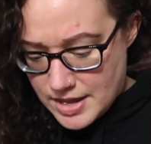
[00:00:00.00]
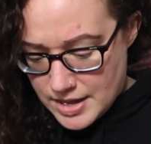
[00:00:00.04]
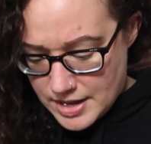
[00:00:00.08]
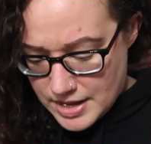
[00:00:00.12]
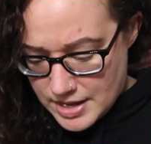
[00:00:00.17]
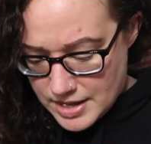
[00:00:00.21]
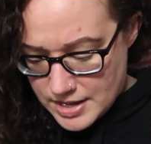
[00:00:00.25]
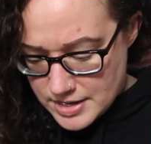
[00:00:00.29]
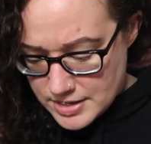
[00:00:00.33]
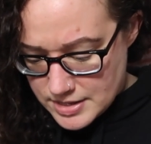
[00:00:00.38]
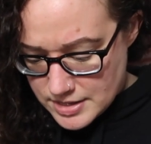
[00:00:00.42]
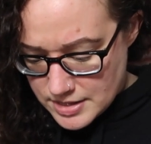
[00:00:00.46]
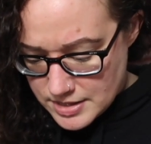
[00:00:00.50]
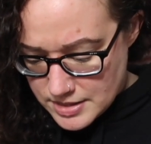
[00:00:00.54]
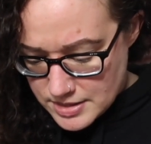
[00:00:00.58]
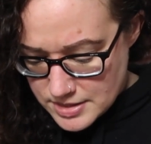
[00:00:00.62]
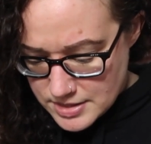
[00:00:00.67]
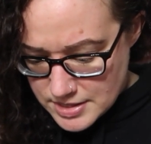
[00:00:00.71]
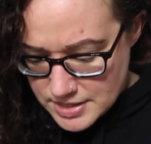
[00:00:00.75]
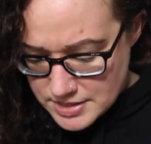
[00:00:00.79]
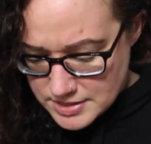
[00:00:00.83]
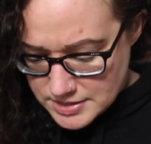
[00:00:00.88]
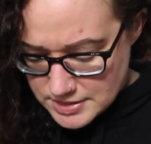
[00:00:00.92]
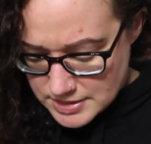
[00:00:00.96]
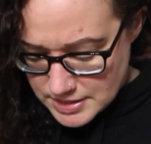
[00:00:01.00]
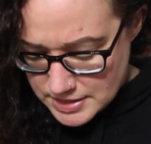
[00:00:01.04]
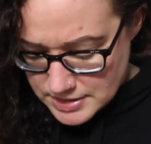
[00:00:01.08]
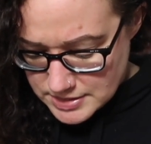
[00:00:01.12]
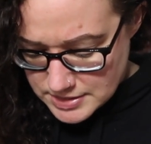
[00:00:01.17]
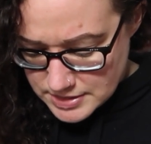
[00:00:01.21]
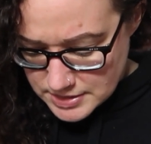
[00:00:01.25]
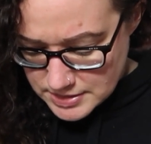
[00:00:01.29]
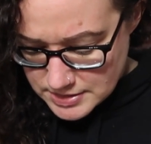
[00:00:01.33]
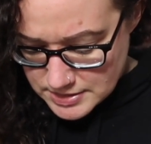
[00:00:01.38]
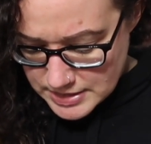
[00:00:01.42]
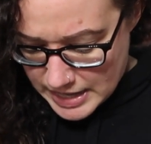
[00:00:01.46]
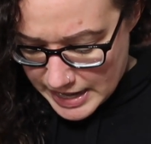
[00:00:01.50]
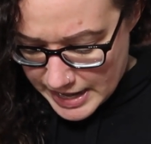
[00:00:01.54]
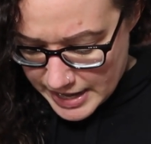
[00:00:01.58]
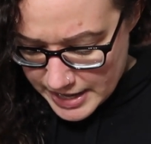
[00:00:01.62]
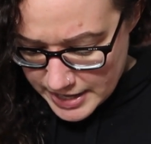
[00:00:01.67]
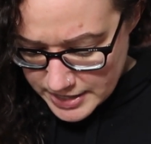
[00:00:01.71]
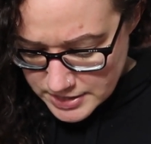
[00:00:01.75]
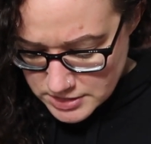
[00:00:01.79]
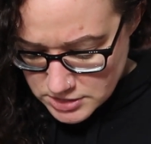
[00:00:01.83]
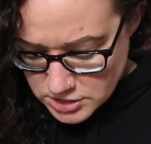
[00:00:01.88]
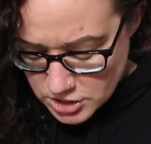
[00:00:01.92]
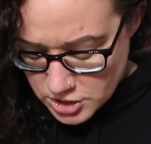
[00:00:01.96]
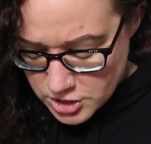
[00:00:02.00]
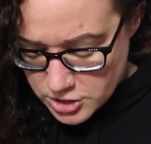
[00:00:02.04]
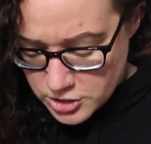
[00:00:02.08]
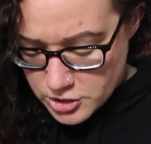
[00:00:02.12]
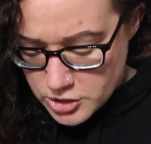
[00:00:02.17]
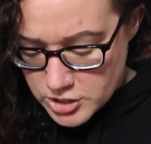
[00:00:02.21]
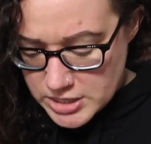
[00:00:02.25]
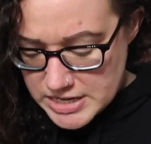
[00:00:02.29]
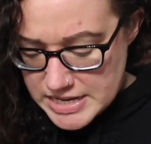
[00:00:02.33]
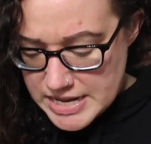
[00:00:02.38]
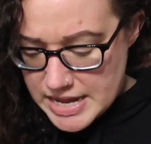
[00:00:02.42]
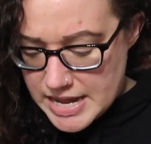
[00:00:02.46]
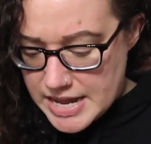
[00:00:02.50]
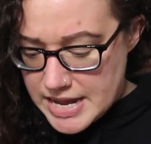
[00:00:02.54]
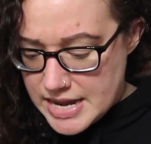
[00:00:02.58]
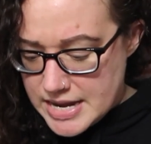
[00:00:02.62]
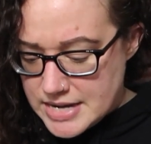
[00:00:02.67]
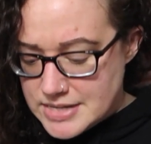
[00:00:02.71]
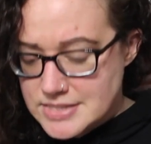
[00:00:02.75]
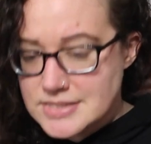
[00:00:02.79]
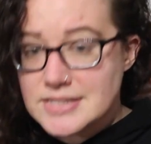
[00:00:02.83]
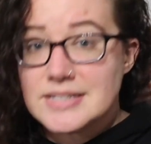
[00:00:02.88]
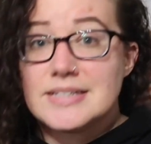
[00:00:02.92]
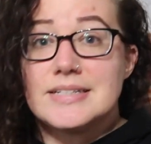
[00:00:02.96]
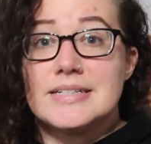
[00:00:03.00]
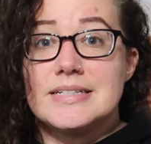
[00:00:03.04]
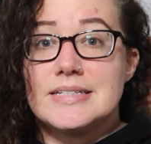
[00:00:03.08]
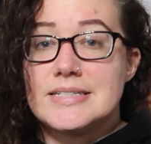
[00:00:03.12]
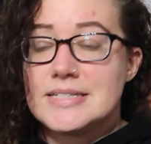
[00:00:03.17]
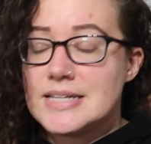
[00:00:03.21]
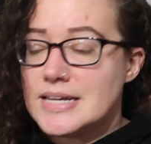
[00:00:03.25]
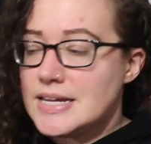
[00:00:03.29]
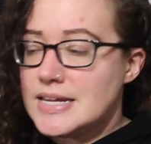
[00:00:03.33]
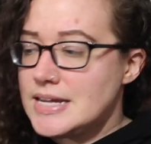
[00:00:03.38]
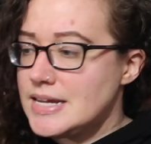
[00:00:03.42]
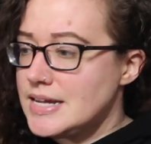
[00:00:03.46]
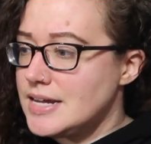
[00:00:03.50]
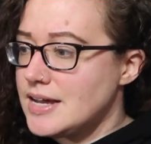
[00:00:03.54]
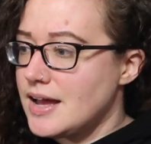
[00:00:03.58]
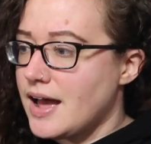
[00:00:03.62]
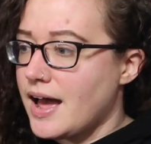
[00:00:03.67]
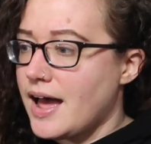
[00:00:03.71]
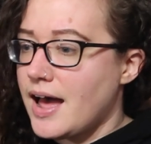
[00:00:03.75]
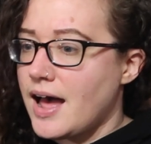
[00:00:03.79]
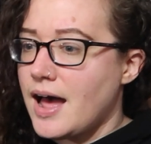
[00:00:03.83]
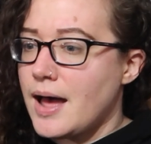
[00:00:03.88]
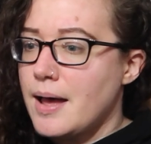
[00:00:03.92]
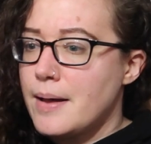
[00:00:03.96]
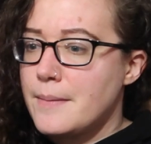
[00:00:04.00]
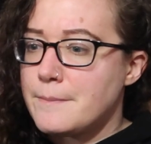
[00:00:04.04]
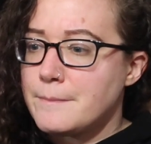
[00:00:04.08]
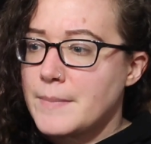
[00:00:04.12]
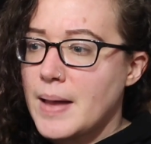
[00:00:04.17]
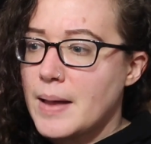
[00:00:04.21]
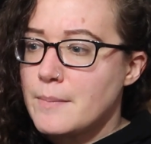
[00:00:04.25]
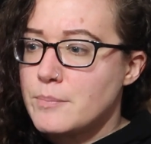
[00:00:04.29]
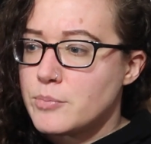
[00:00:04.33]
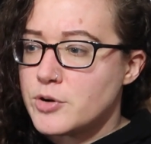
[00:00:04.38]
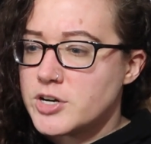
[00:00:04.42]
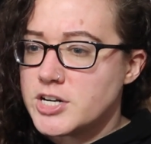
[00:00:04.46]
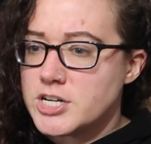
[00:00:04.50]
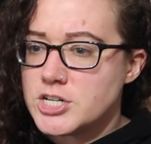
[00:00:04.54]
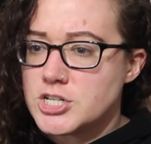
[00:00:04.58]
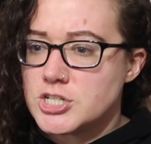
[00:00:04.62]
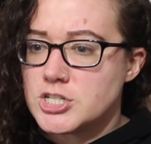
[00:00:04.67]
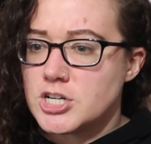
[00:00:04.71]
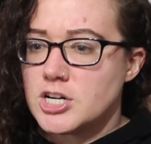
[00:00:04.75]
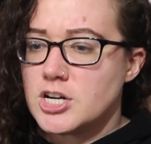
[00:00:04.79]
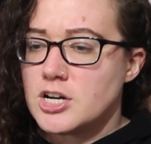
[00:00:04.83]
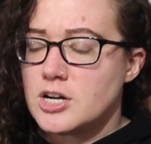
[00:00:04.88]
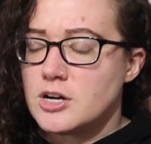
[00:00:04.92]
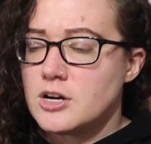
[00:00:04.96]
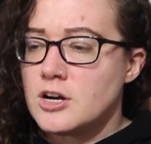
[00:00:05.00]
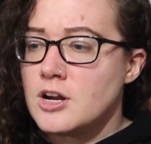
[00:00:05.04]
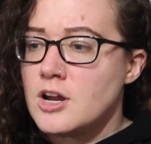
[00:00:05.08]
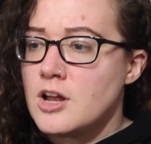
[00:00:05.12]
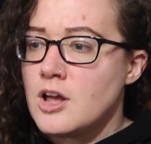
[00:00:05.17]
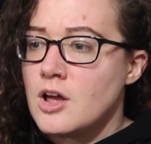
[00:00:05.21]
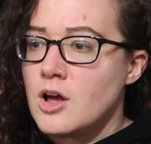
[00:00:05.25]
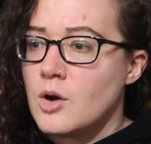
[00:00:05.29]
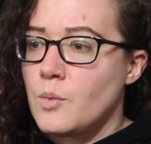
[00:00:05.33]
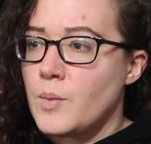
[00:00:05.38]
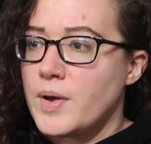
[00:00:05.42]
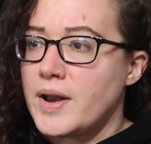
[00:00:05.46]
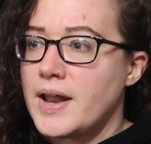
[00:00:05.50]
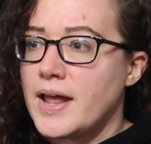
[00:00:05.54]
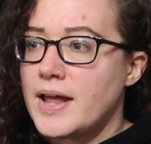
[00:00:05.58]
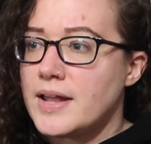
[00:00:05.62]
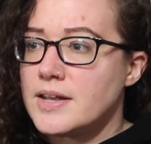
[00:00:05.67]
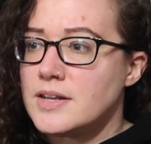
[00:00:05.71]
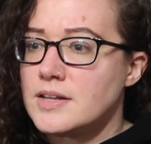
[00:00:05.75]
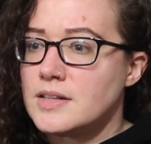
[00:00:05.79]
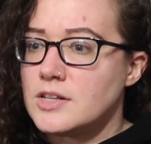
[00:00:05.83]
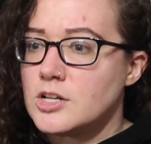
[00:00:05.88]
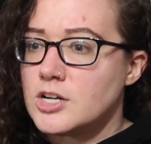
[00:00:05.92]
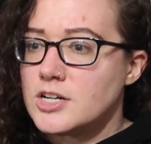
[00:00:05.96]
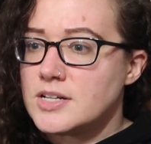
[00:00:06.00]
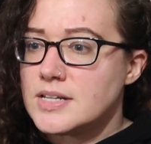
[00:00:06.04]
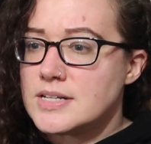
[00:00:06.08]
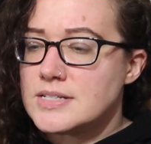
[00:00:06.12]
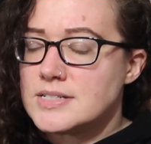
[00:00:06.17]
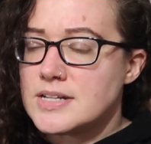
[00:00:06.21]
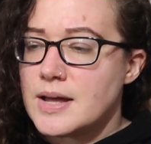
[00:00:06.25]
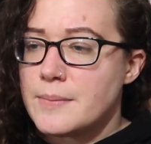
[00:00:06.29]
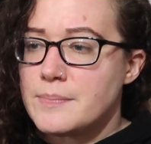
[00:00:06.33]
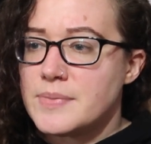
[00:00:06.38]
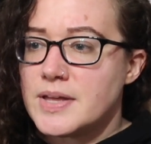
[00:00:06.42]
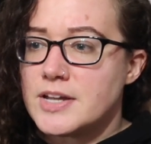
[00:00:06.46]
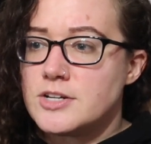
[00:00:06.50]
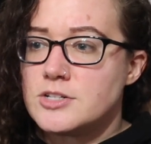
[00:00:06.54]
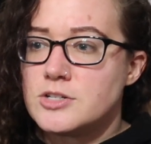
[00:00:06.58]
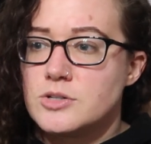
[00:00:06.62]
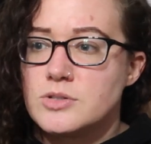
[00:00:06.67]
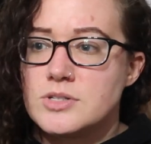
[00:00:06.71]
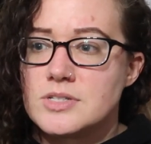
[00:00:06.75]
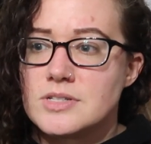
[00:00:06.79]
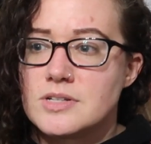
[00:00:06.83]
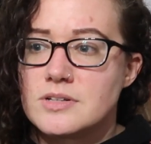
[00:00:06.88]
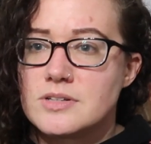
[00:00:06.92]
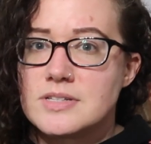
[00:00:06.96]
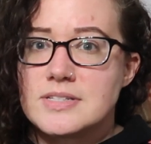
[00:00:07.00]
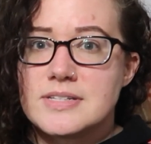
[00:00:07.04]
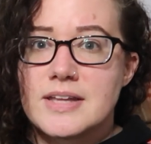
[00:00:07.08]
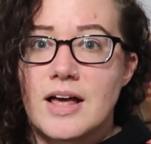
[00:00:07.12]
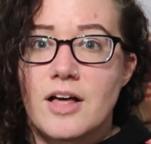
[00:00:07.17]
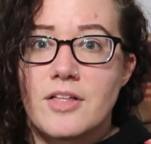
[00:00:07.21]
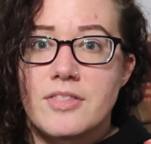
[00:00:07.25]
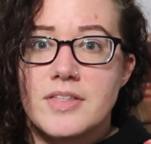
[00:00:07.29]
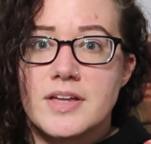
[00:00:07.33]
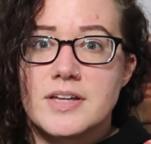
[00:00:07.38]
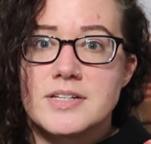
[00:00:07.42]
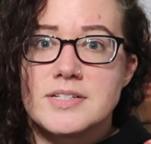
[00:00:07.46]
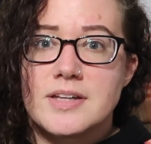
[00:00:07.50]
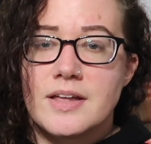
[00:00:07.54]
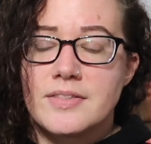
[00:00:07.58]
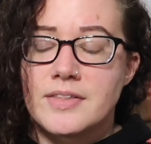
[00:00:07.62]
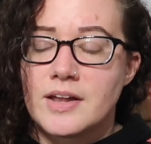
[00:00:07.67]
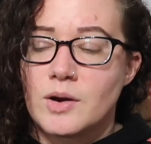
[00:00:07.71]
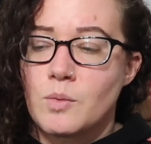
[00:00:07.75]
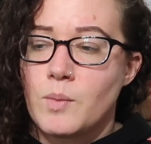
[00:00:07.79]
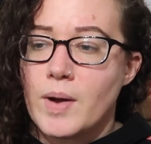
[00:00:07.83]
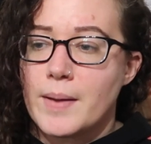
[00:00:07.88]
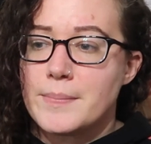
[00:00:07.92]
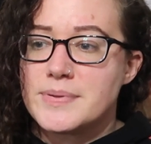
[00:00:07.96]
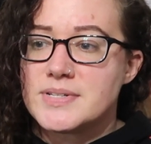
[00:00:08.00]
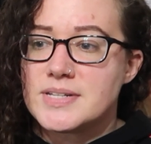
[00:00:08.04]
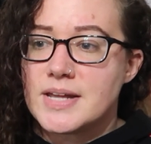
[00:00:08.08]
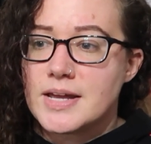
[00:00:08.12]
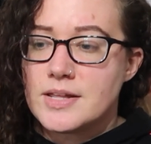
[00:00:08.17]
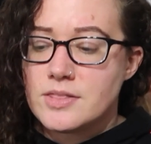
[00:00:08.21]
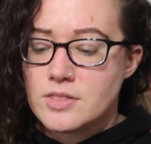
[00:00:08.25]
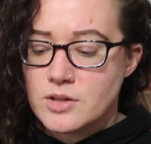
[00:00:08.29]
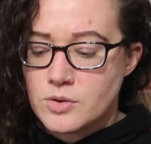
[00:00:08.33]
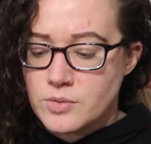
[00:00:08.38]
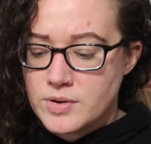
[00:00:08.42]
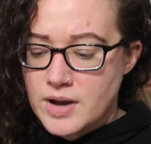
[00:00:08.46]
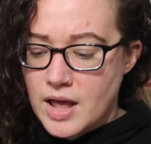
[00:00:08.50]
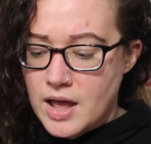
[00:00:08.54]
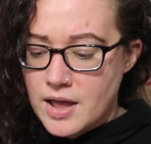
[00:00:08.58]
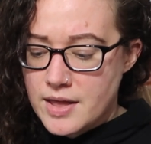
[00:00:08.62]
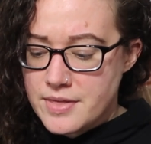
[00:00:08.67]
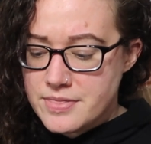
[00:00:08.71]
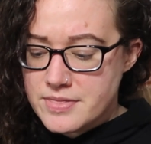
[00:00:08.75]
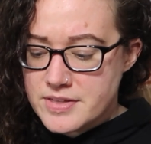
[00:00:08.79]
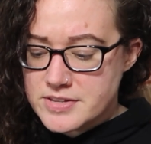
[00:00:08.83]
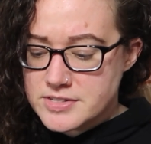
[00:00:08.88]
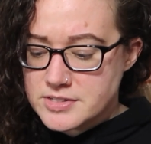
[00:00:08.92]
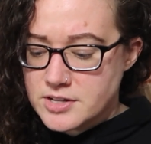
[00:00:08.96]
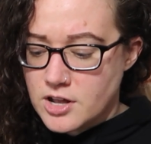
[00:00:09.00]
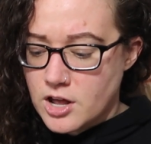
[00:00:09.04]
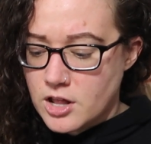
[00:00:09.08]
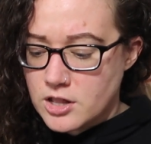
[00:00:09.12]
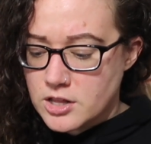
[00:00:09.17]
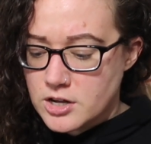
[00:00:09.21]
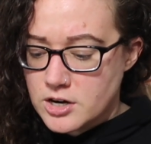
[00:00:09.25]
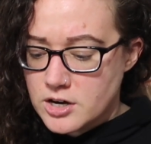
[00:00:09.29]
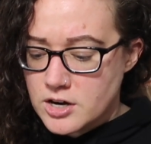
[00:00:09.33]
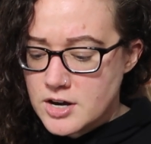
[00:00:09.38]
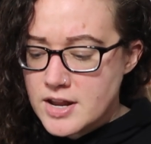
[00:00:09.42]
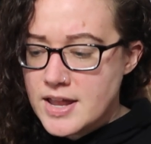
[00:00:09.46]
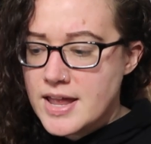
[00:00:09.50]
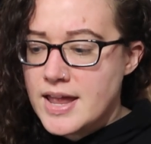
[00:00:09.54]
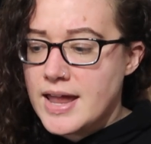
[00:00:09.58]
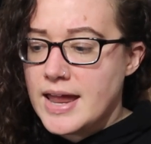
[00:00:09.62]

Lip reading: And this is a size 38D. I'm pretty sure when I looked this up, they do still sell this on their website, though not in this color.